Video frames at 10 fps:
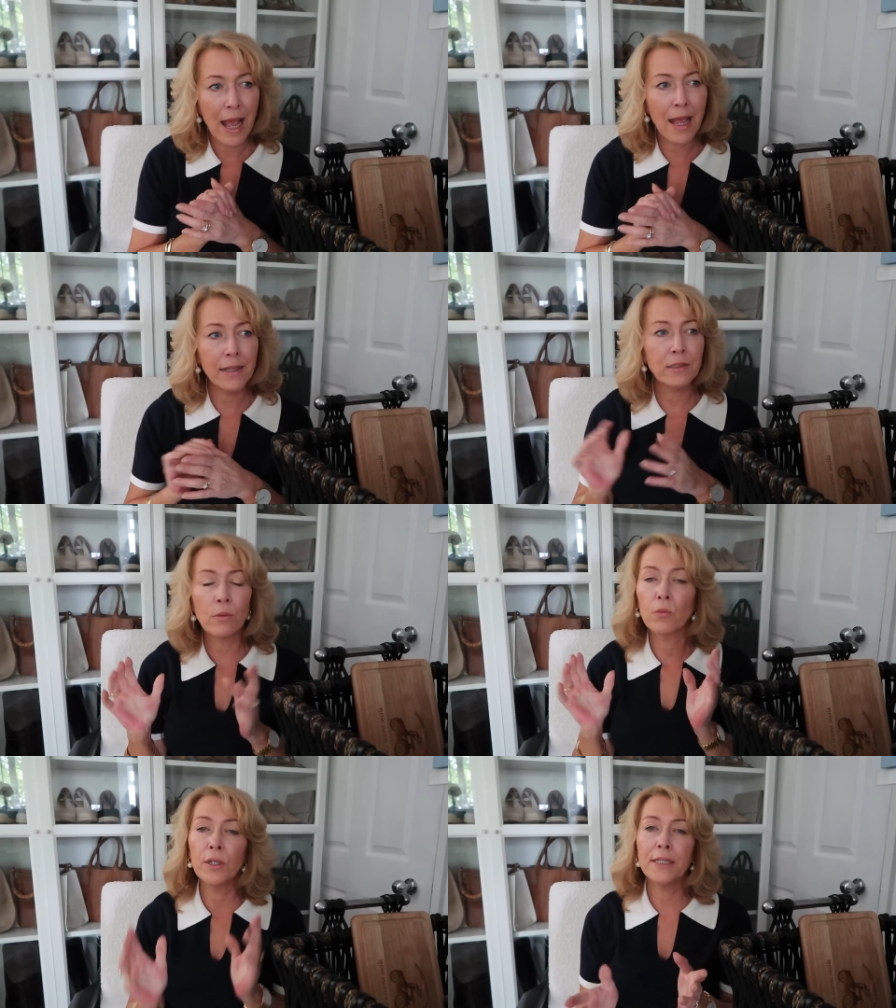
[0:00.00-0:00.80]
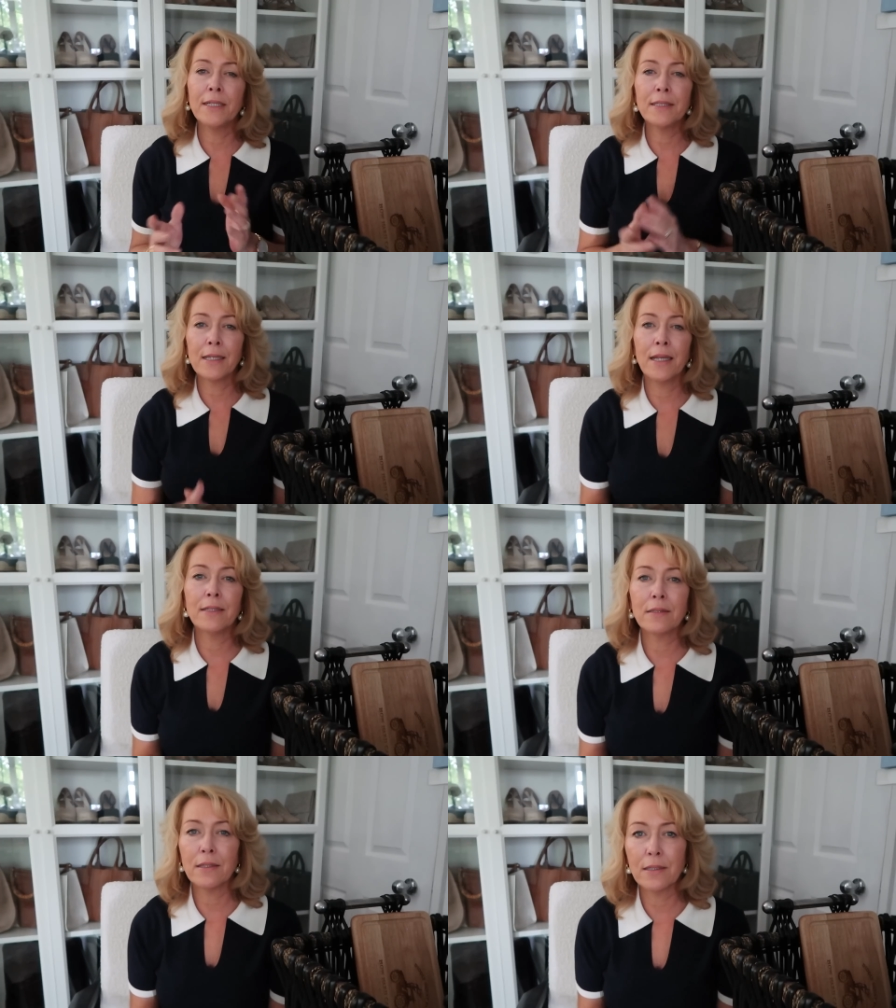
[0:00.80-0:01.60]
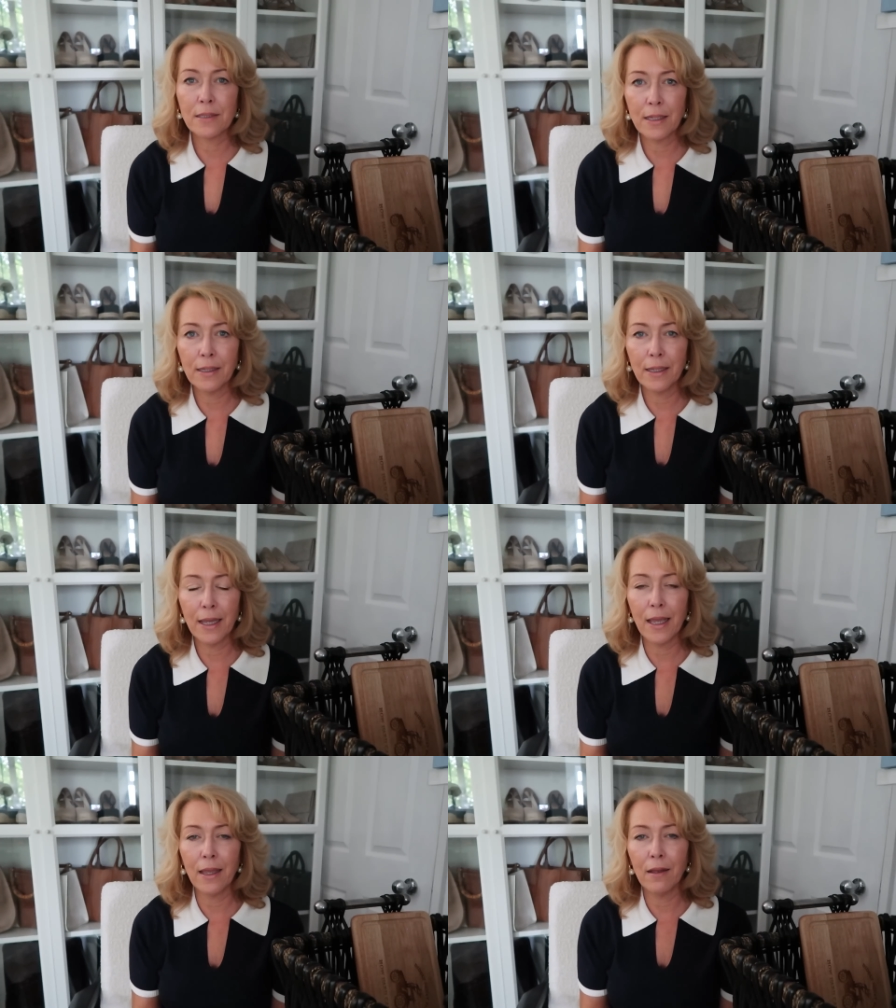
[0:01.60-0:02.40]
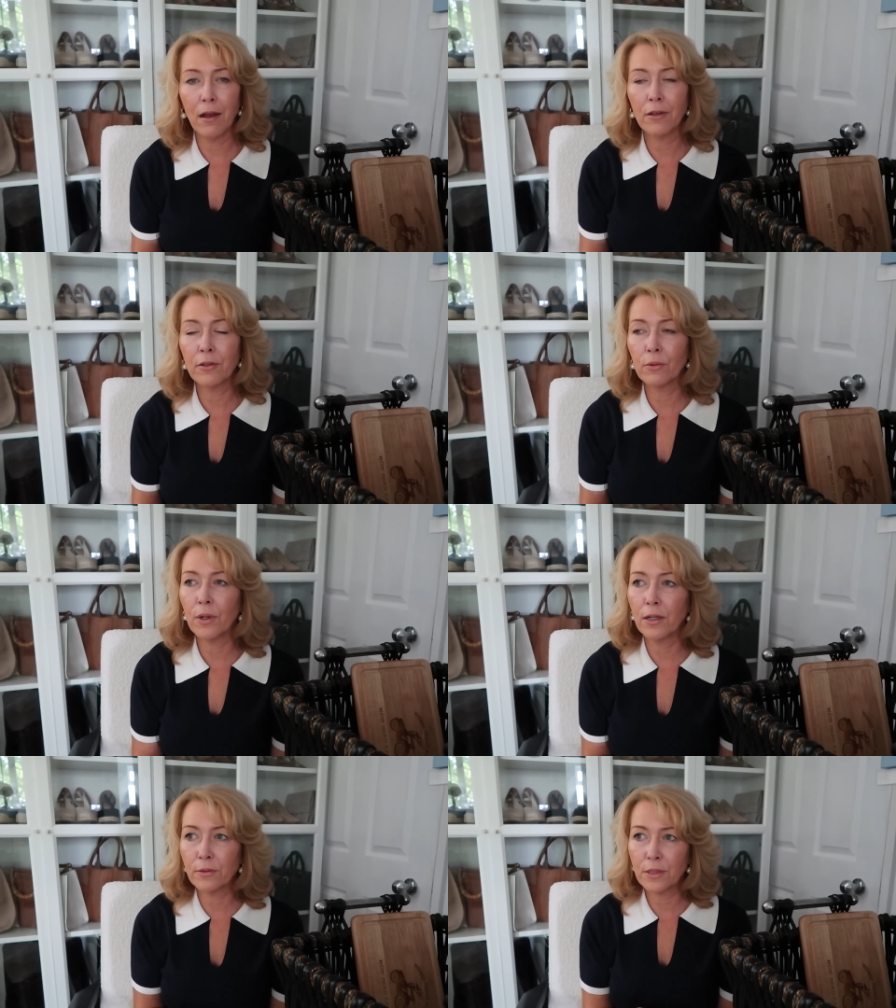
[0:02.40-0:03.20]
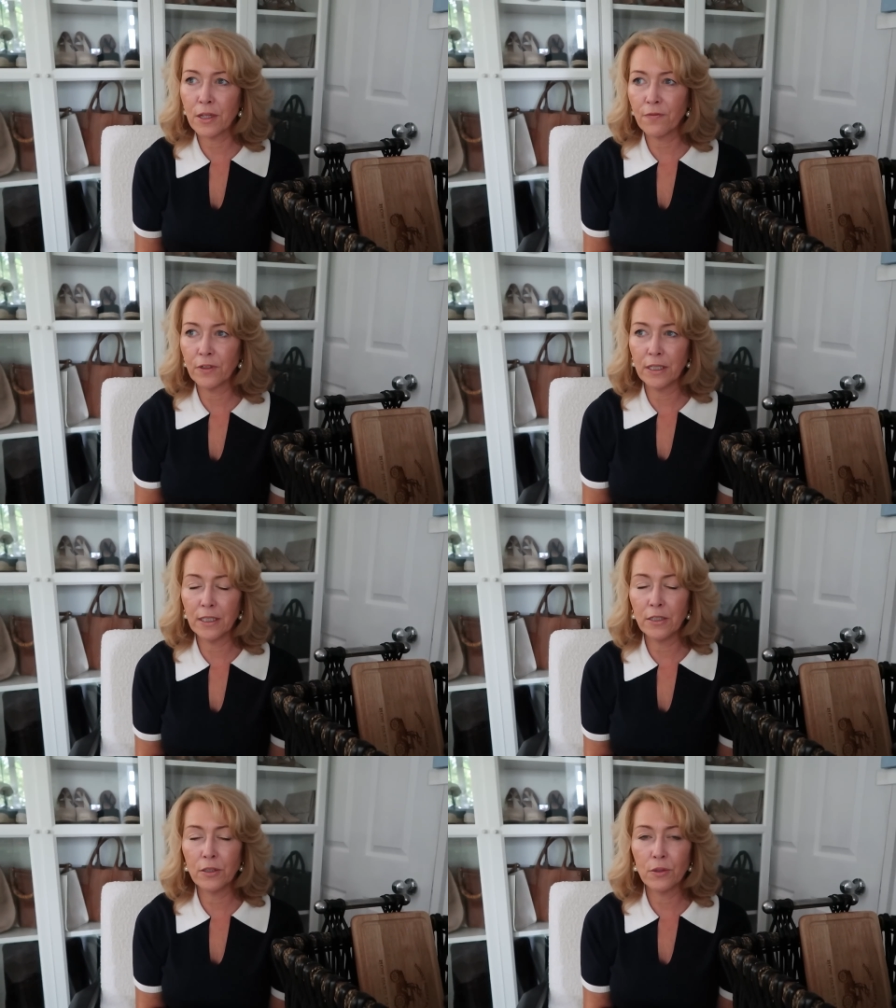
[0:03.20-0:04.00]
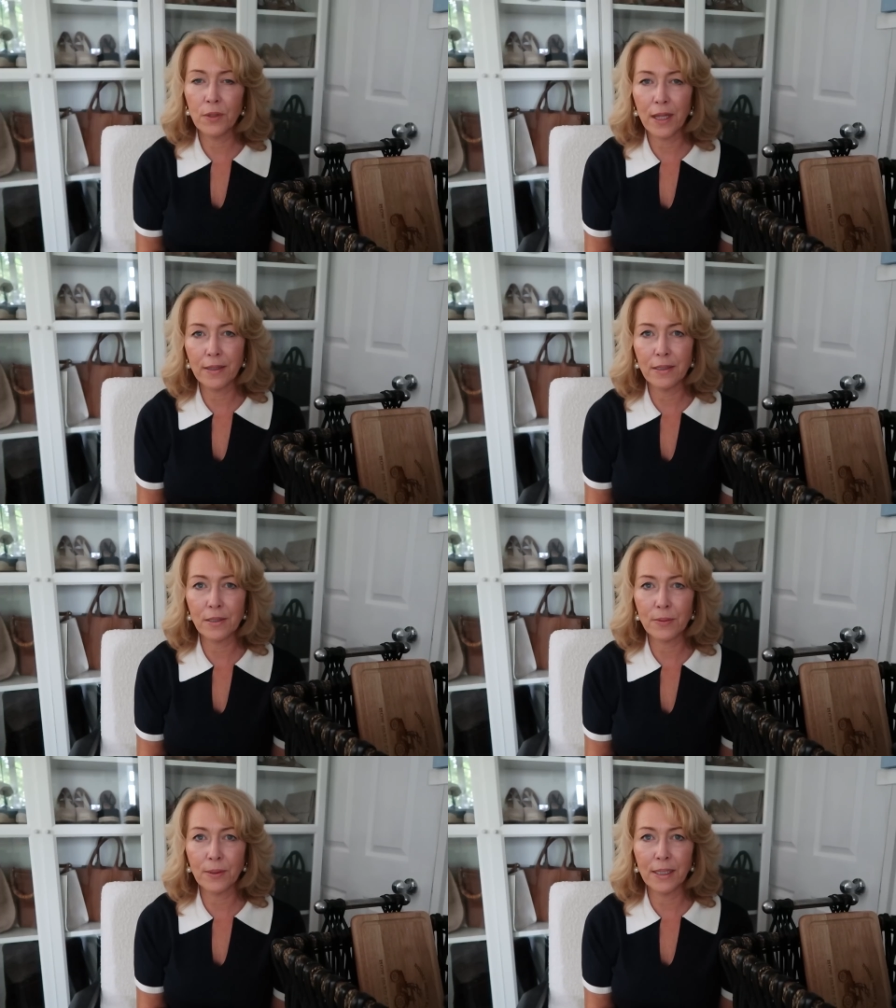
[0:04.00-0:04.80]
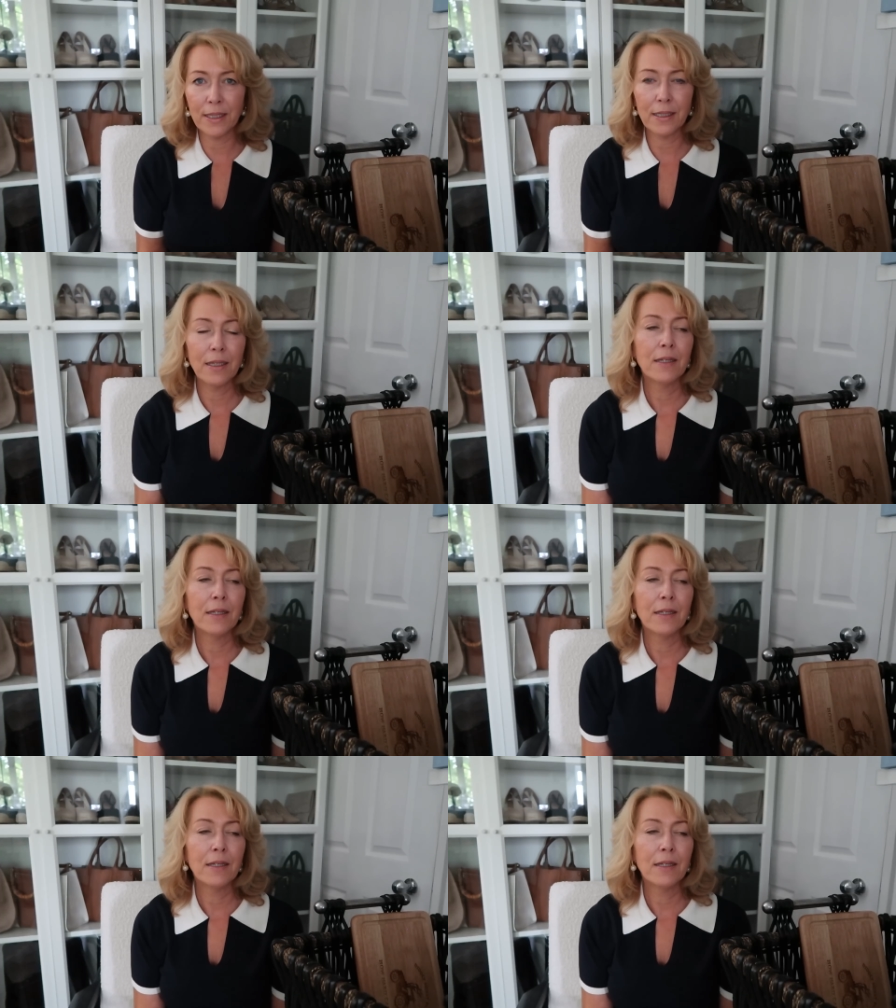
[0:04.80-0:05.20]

And we need to get into the skincare. I thought I'd definitely do that this week.